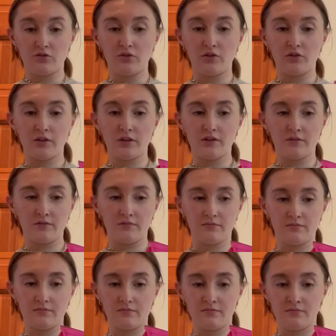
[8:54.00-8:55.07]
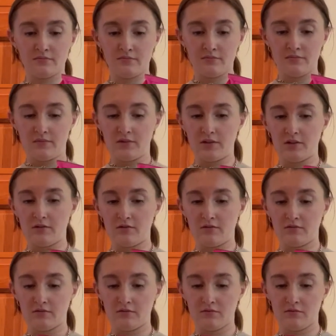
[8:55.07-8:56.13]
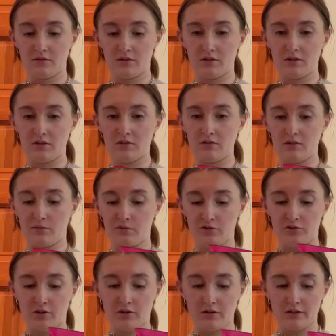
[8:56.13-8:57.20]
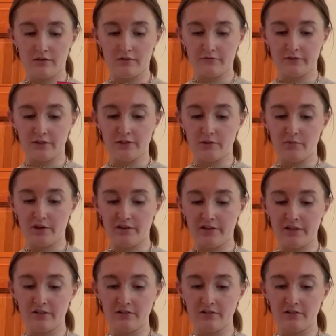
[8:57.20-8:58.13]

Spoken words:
so good. They're the double chocolate fudgy brownie